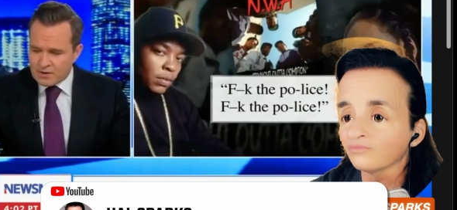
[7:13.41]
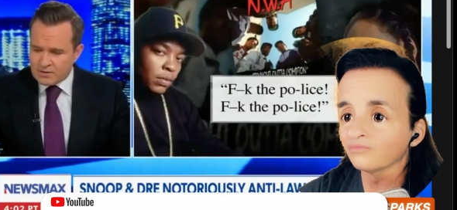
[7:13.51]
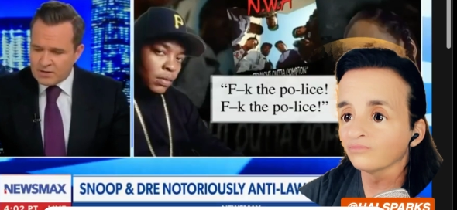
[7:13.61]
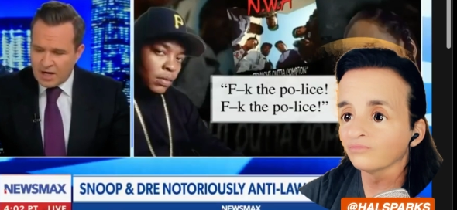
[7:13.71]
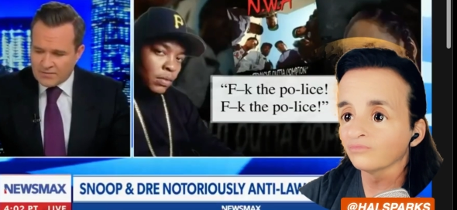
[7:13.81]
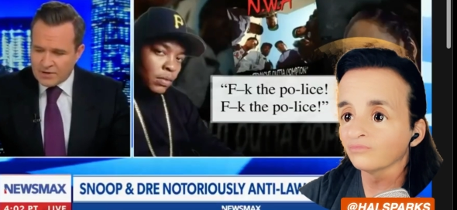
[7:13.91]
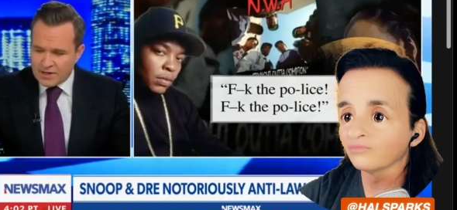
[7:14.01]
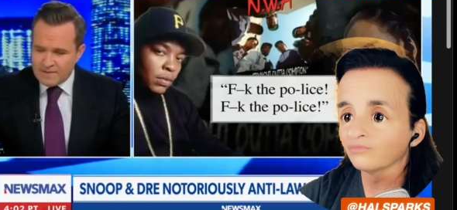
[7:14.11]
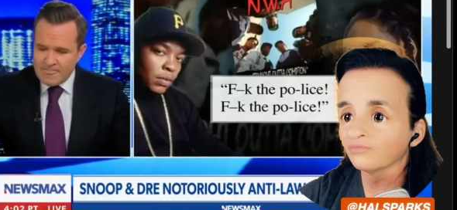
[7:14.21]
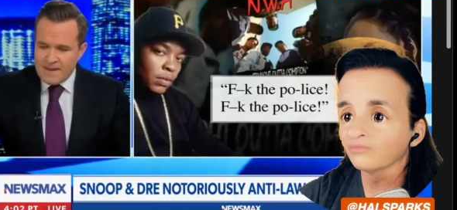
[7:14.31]
Speaker 1: covered it.
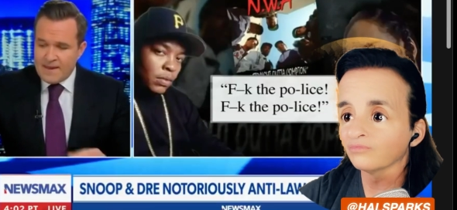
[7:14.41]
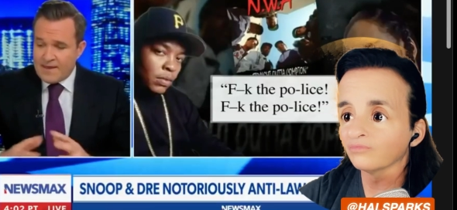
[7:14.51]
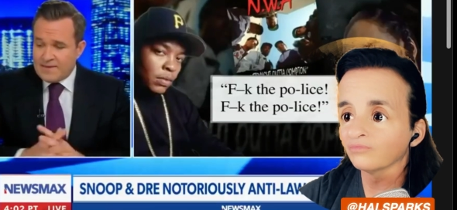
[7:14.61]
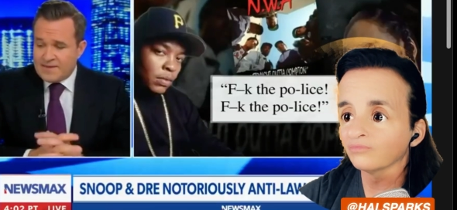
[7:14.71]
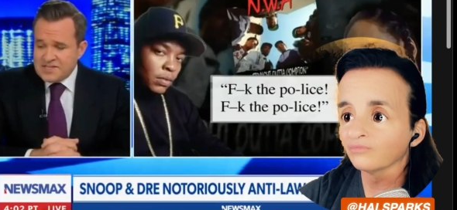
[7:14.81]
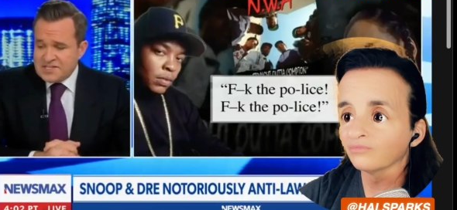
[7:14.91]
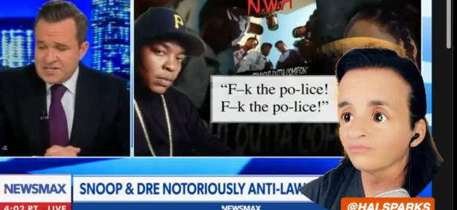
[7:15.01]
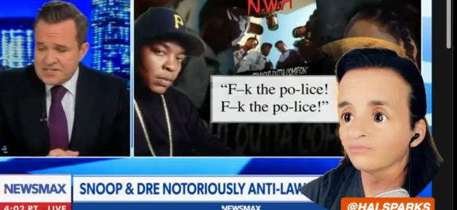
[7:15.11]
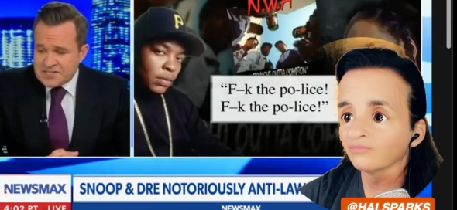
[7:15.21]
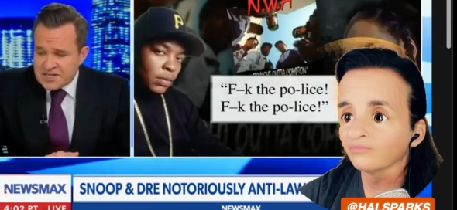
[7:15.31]
This is
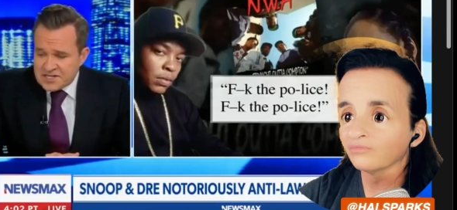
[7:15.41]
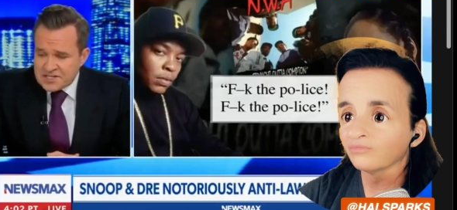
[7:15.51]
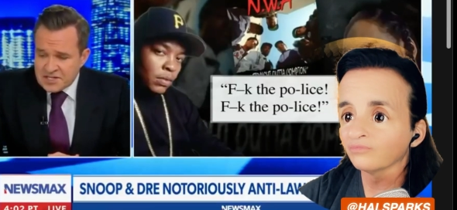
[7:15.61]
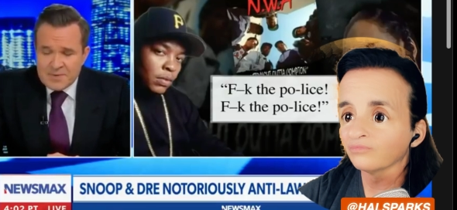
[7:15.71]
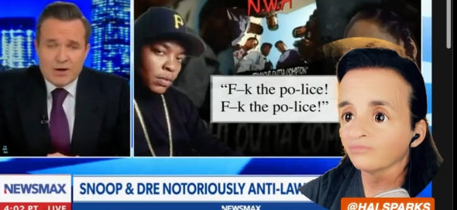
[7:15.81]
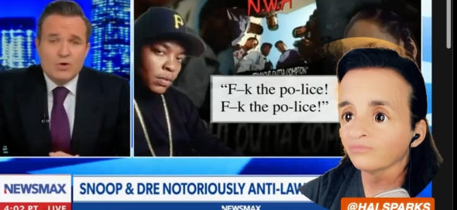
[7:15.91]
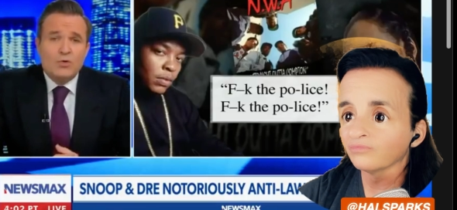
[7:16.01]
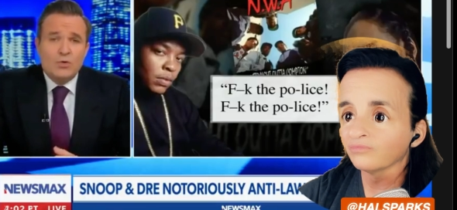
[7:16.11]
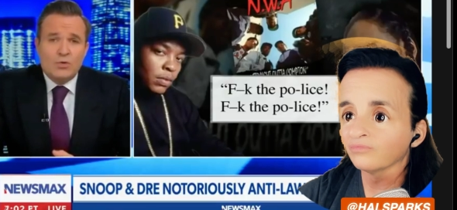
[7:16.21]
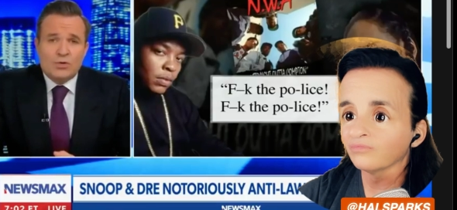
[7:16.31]
uh, somehow
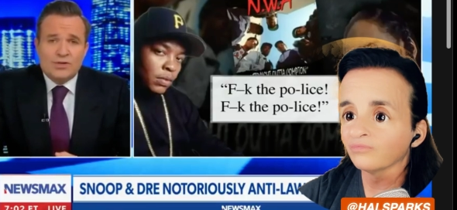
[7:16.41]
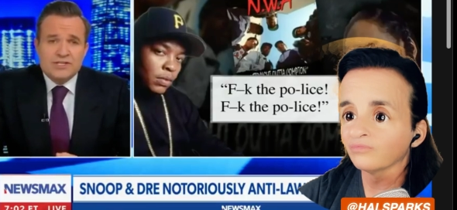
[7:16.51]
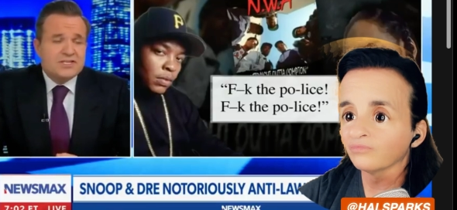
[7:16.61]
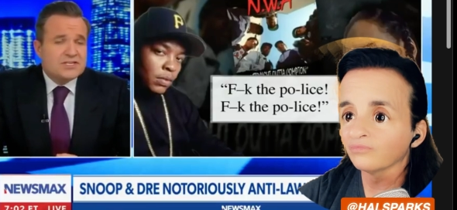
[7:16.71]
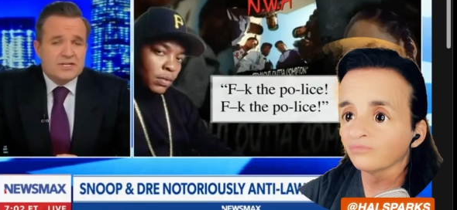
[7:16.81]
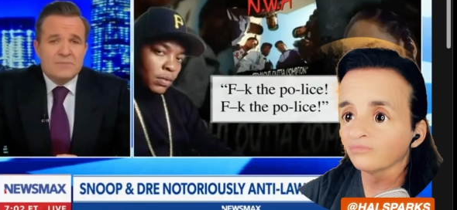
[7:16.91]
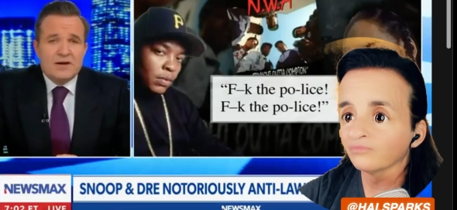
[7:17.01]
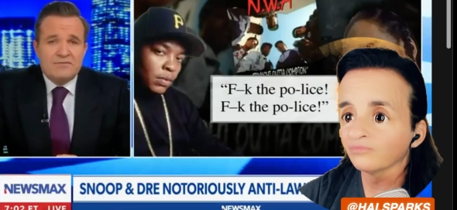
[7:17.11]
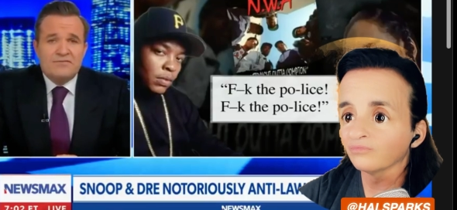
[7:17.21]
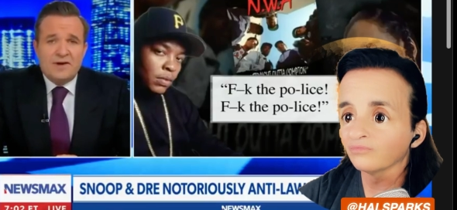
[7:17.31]
cool. This is somehow
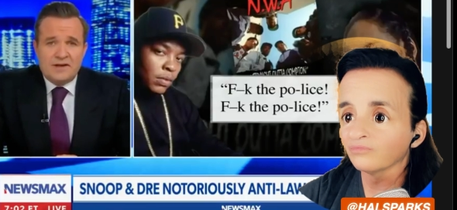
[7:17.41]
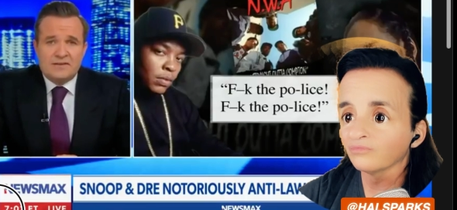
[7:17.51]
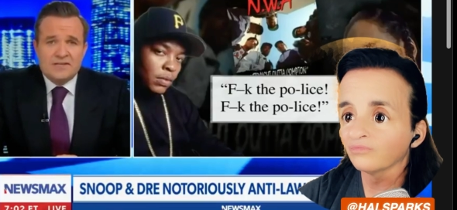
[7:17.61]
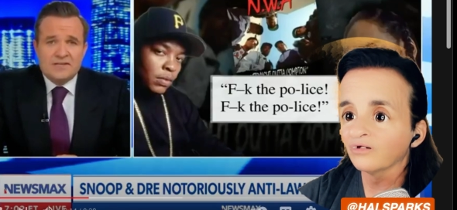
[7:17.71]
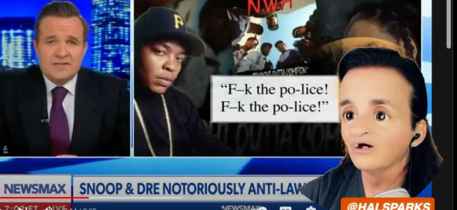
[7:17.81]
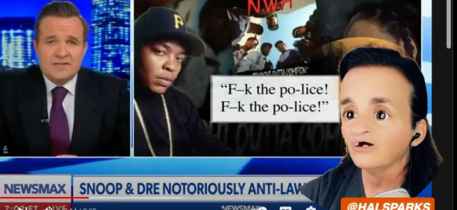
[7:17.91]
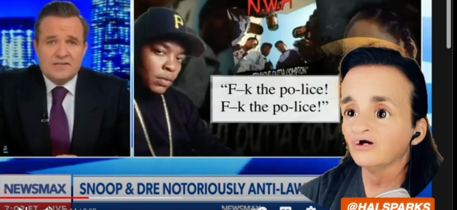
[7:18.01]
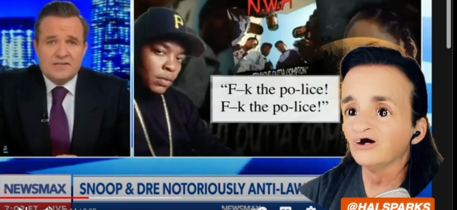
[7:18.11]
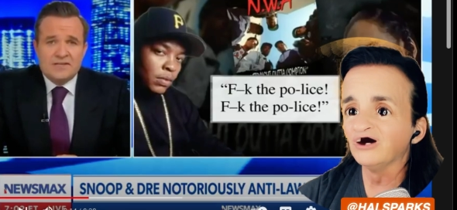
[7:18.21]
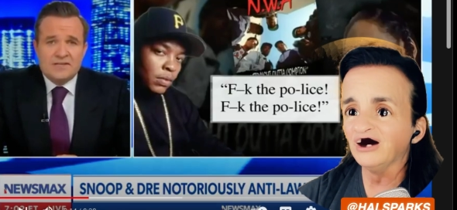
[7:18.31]
fun. This is.
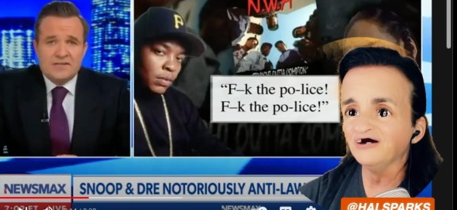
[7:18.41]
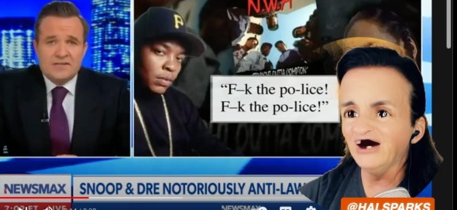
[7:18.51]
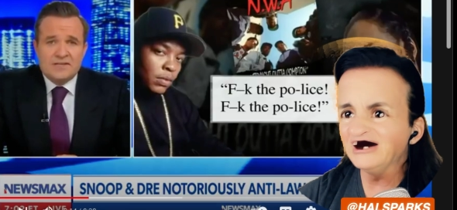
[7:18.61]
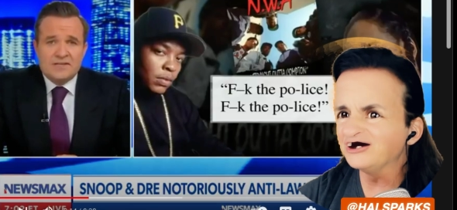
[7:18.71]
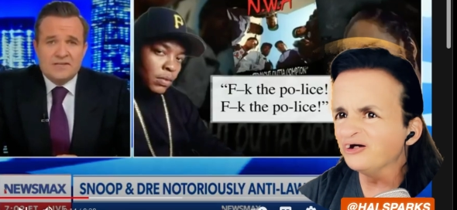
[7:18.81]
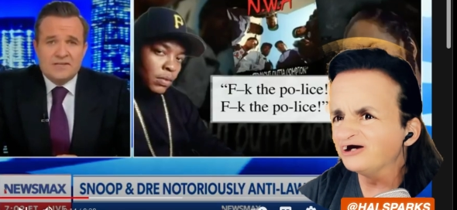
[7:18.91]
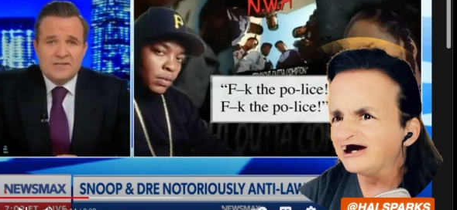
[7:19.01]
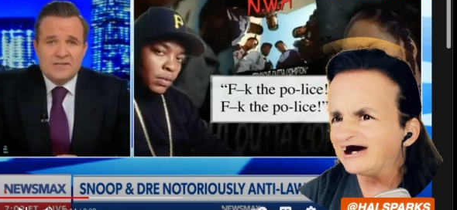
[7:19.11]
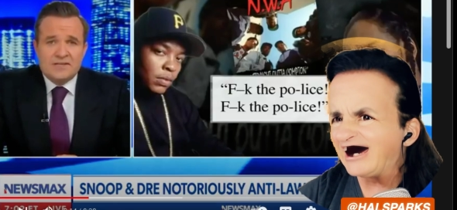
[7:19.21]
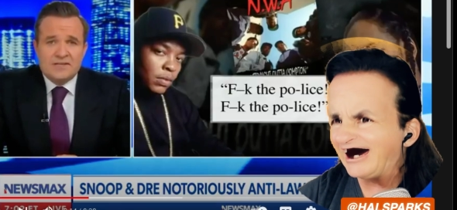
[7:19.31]
Speaker 2: They ain't doing it
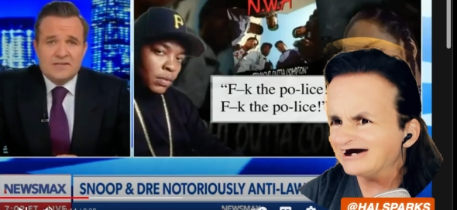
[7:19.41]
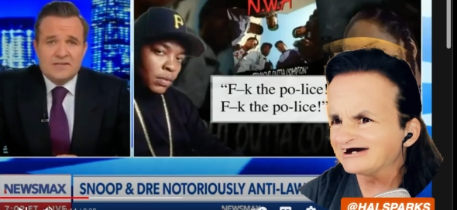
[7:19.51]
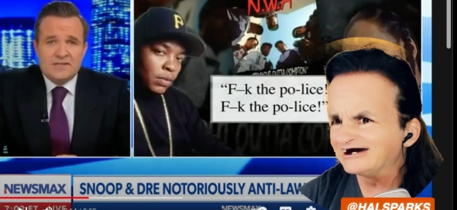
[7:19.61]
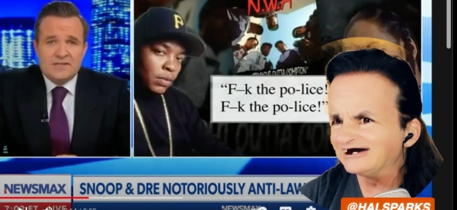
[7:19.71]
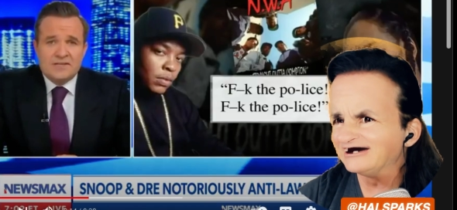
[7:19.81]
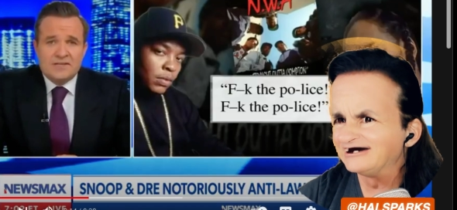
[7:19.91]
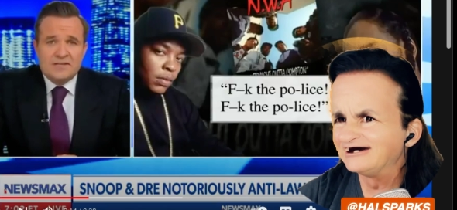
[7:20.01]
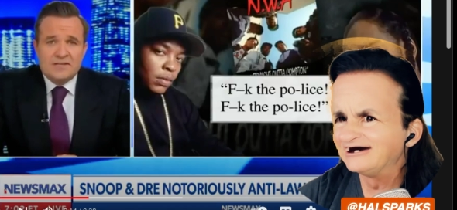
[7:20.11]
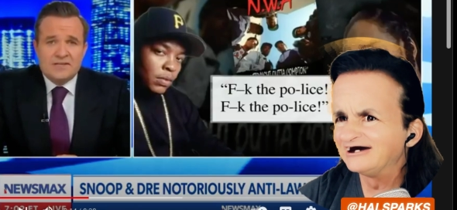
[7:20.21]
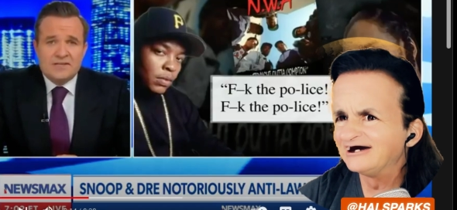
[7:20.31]
at the
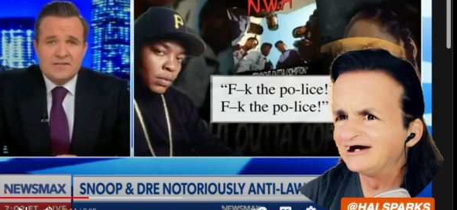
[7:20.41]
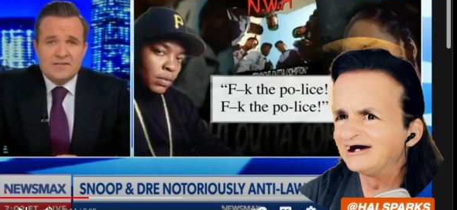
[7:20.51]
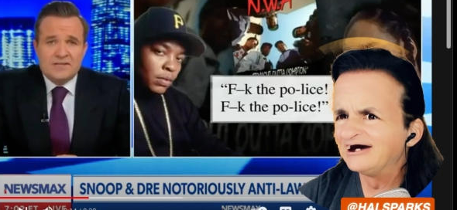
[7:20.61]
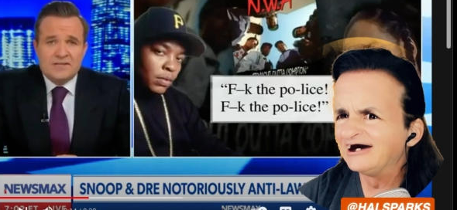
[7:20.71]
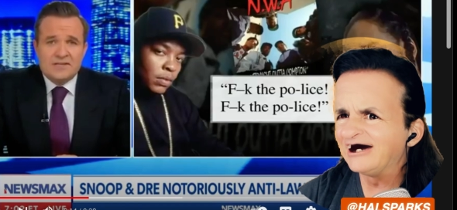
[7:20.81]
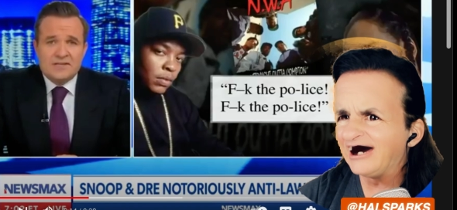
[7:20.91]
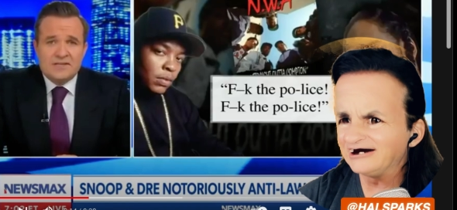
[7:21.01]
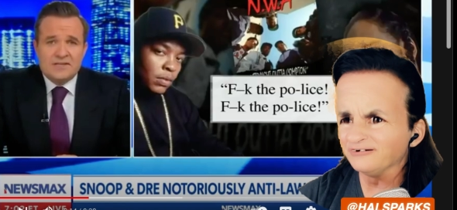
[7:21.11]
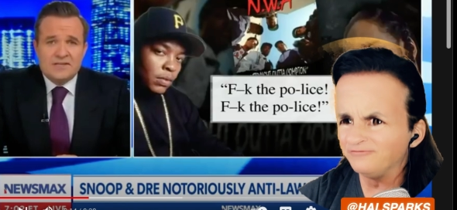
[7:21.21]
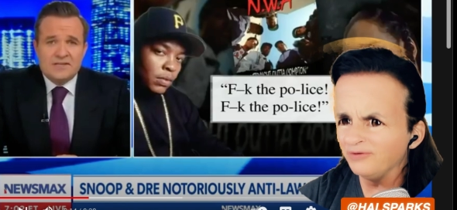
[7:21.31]
at the
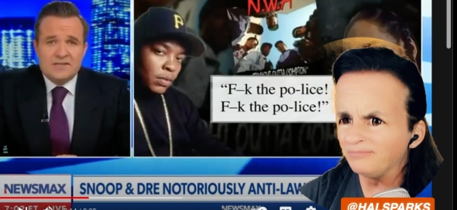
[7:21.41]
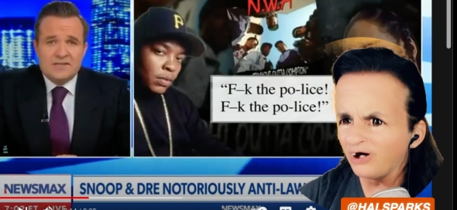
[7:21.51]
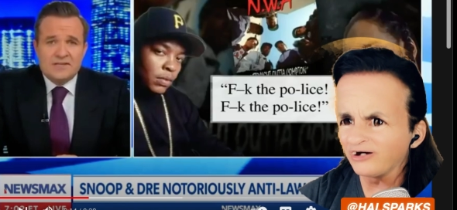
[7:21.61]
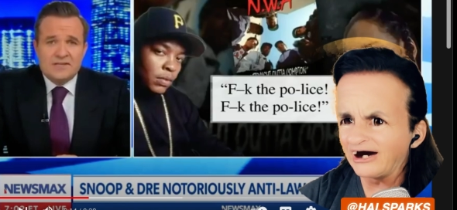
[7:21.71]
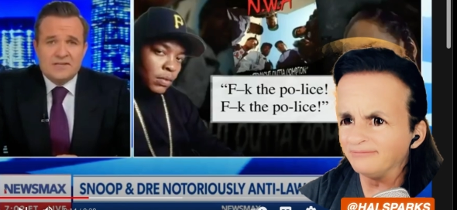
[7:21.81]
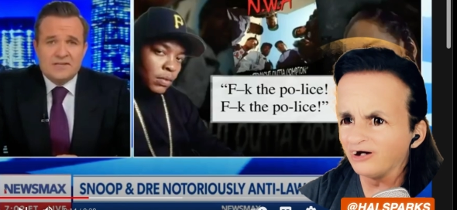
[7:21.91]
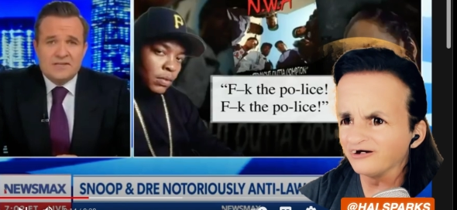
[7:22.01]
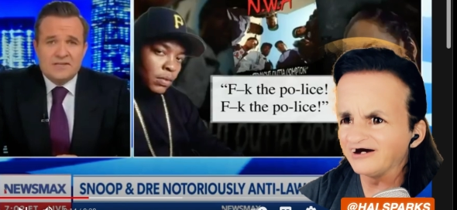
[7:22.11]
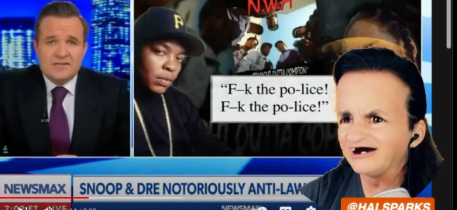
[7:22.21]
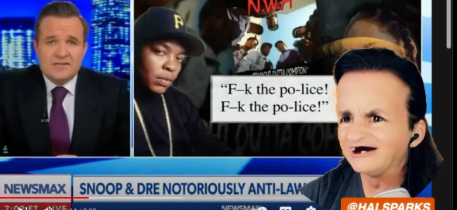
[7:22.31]
football game, are they?
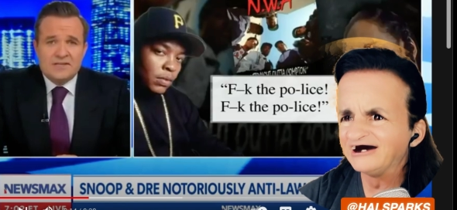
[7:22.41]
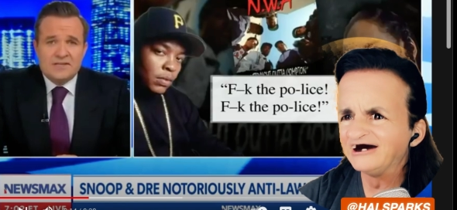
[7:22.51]
Is